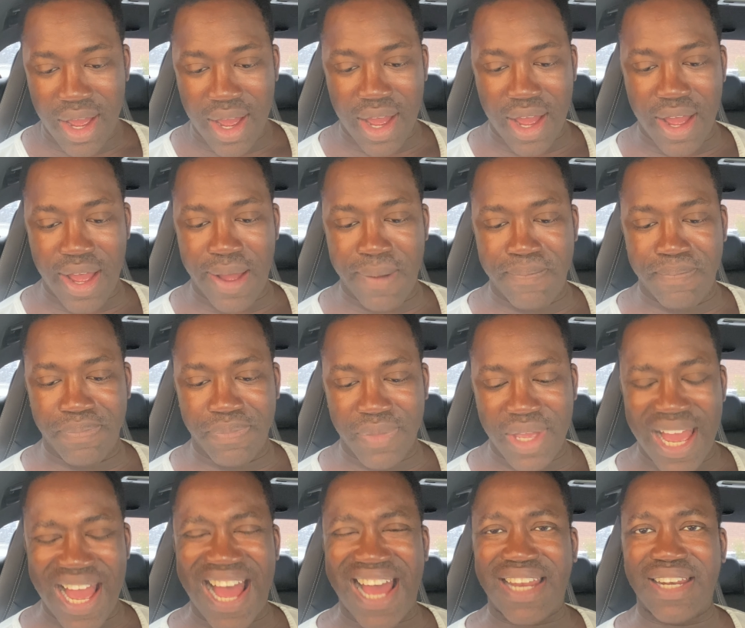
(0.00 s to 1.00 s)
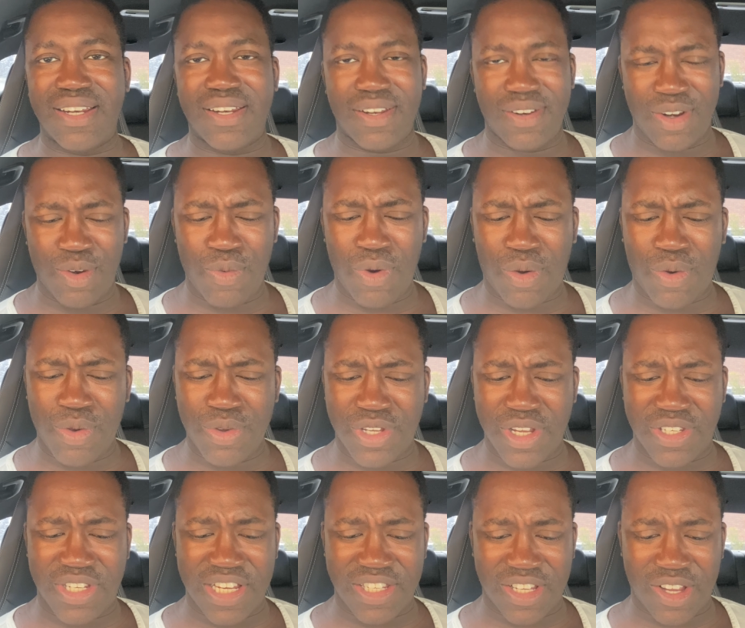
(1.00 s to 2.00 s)
Um, and The Rock also
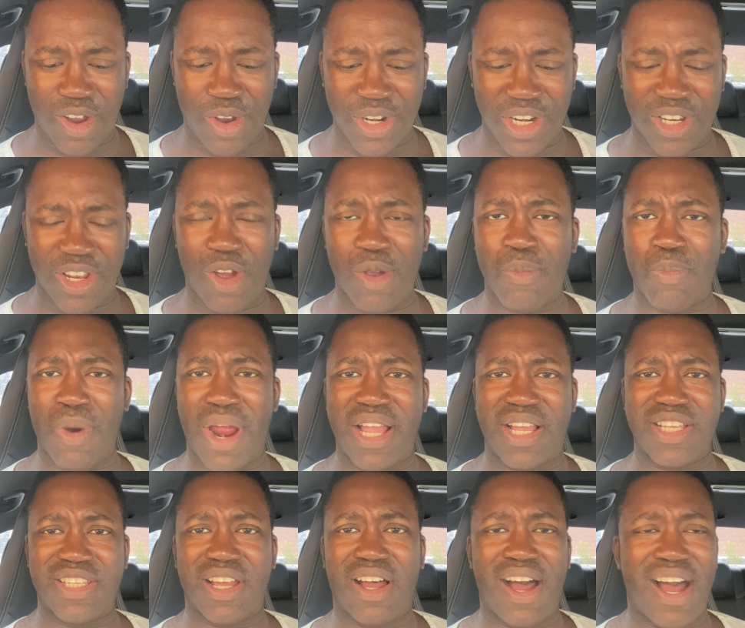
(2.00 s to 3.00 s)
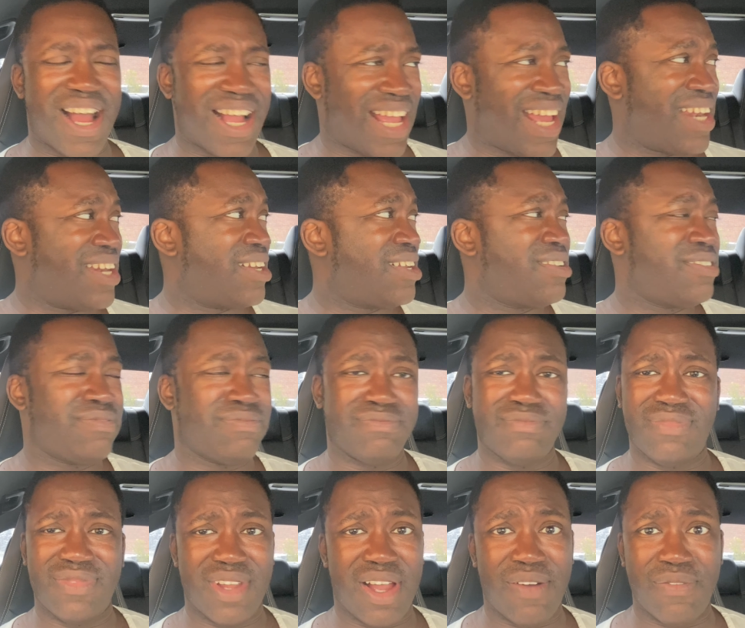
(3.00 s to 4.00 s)
says to Cody, don't break his heart again.
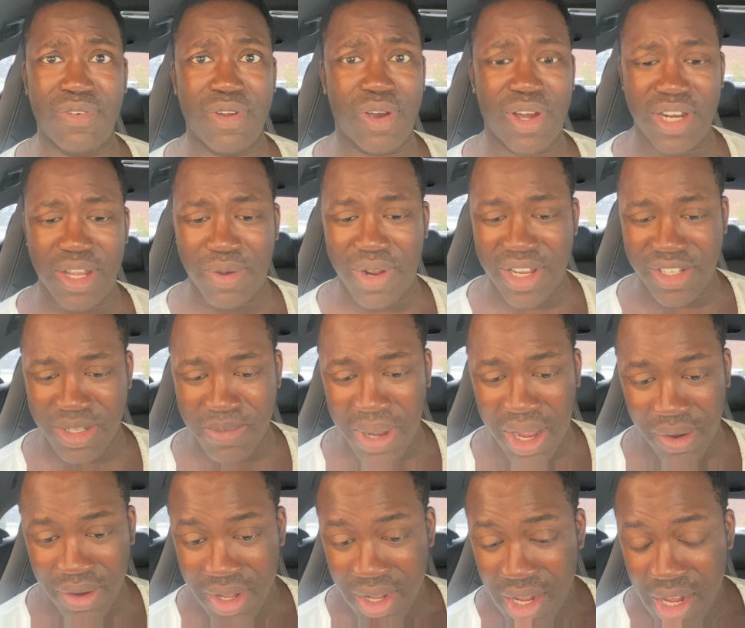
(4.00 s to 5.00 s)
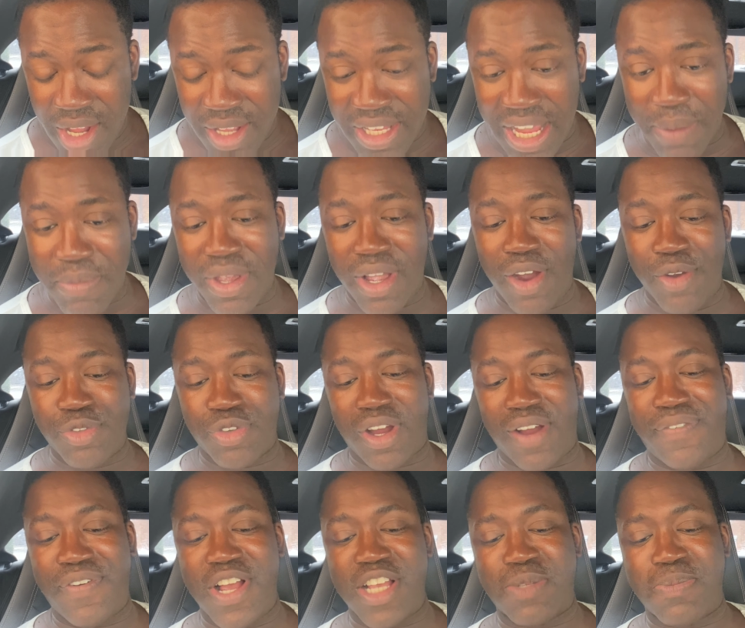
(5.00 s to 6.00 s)
I've no idea what that's about. Then we go into our
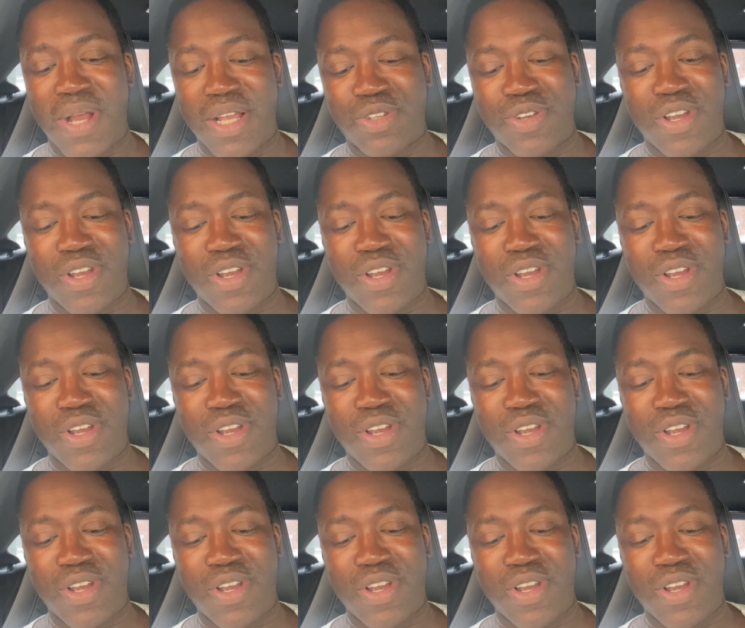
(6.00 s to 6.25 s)
first match.